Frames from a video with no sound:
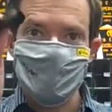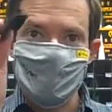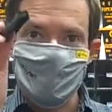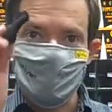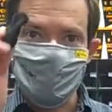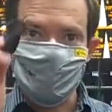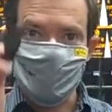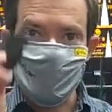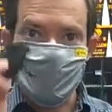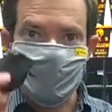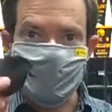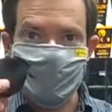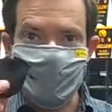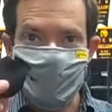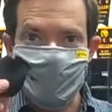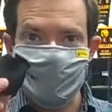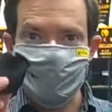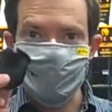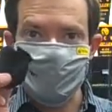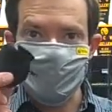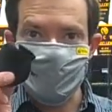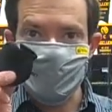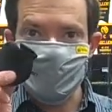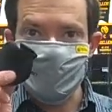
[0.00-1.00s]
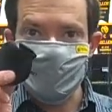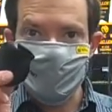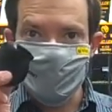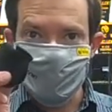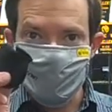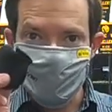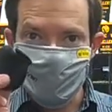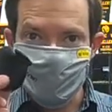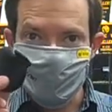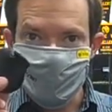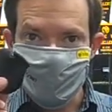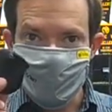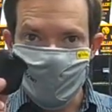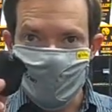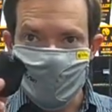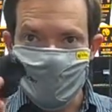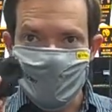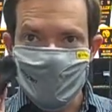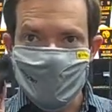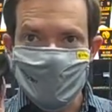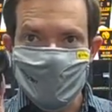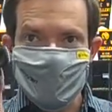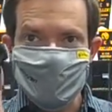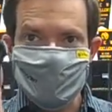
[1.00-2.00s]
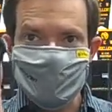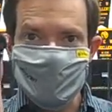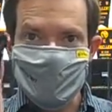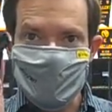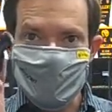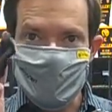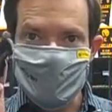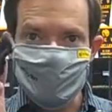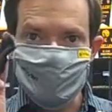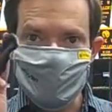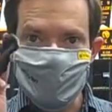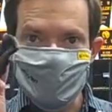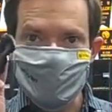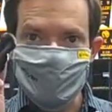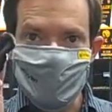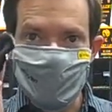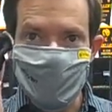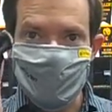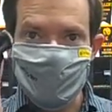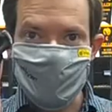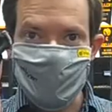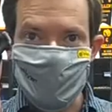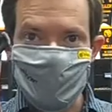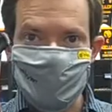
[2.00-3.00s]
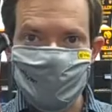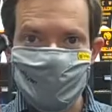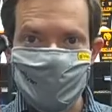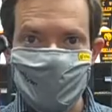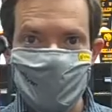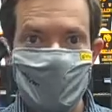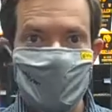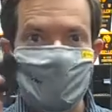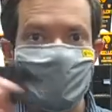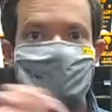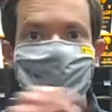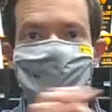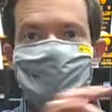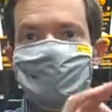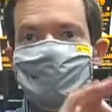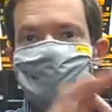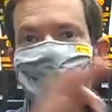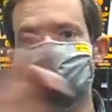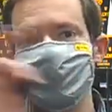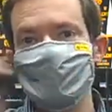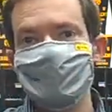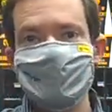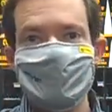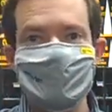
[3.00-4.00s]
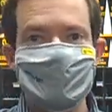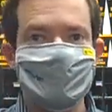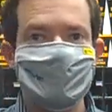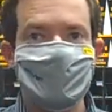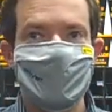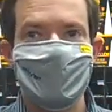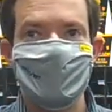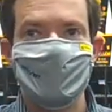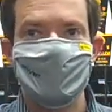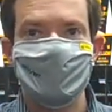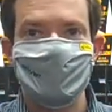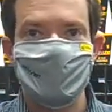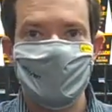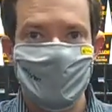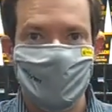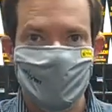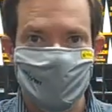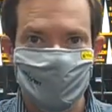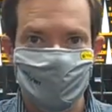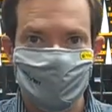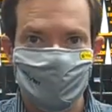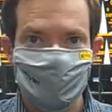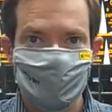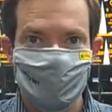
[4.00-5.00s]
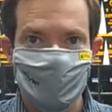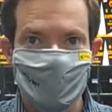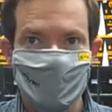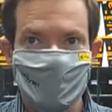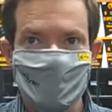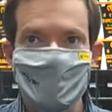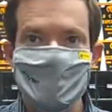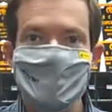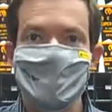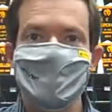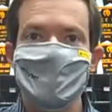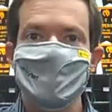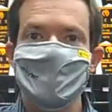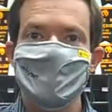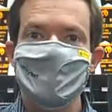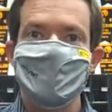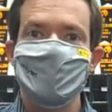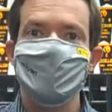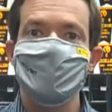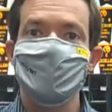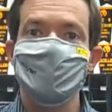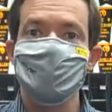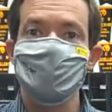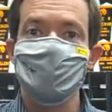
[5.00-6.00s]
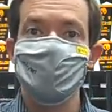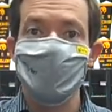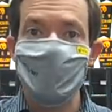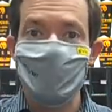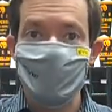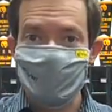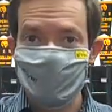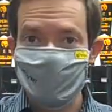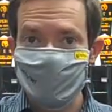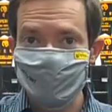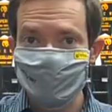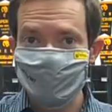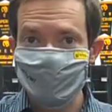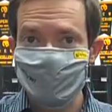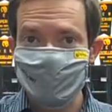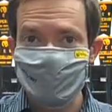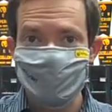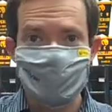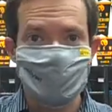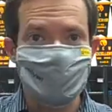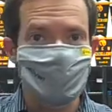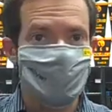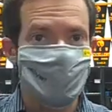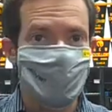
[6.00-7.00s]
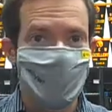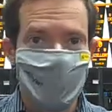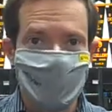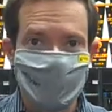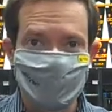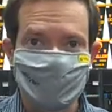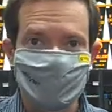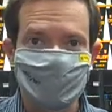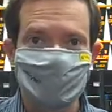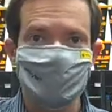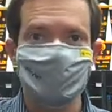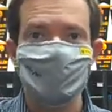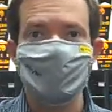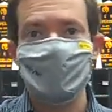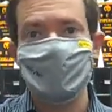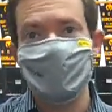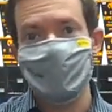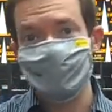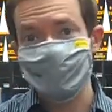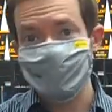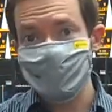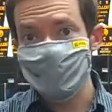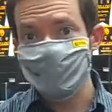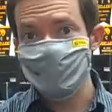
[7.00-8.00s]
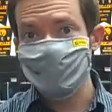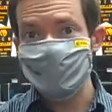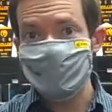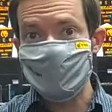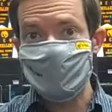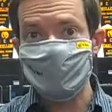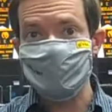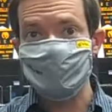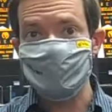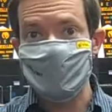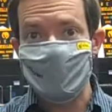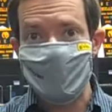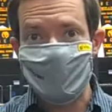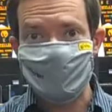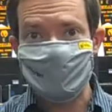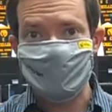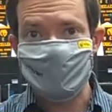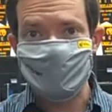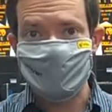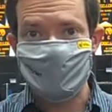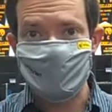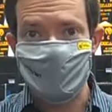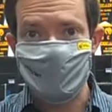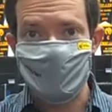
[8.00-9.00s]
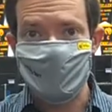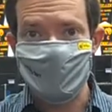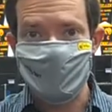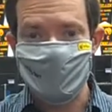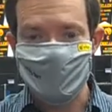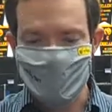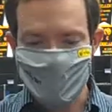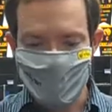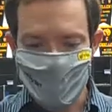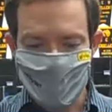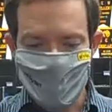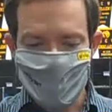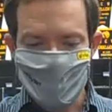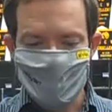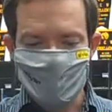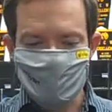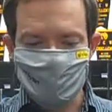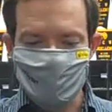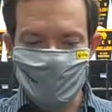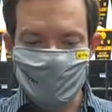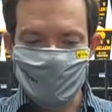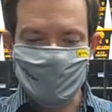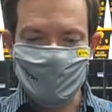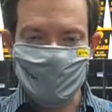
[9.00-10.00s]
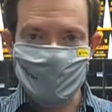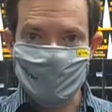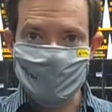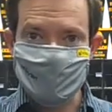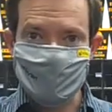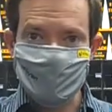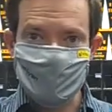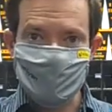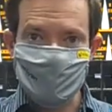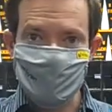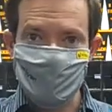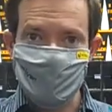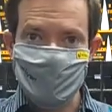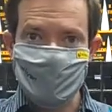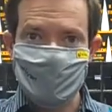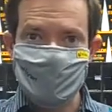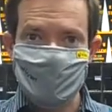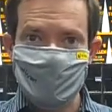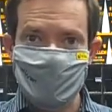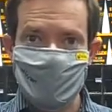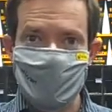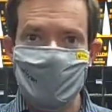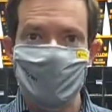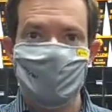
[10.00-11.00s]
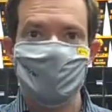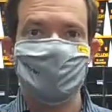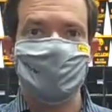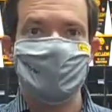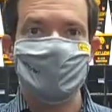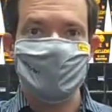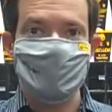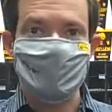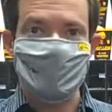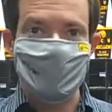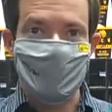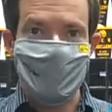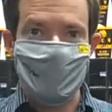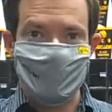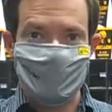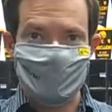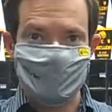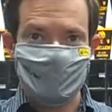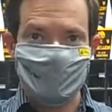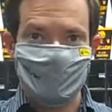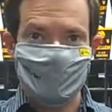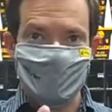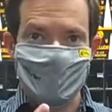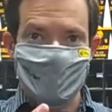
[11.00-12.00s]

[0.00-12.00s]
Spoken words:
What I'd like for you to do is keep the bell cover on for the entire year. You're welcome to wash it whenever you deem necessary, but this is going to help protect